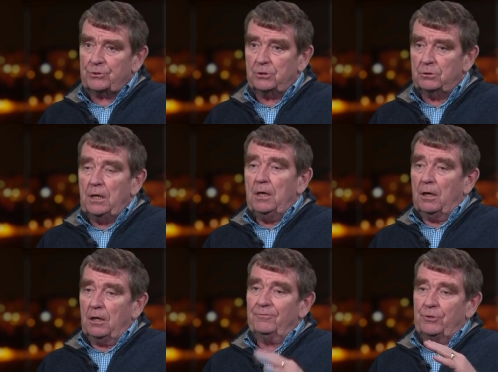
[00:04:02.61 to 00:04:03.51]
So
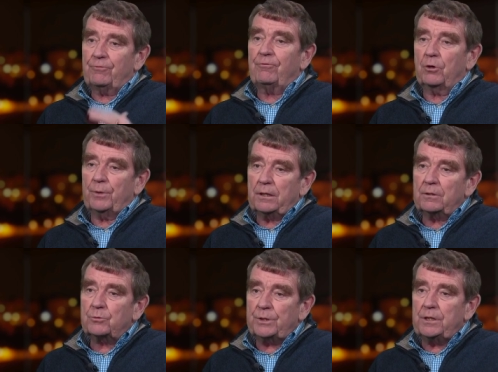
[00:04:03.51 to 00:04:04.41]
over the
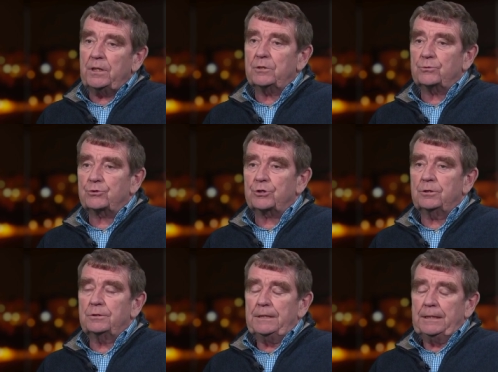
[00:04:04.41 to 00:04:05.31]
following 20 years or so,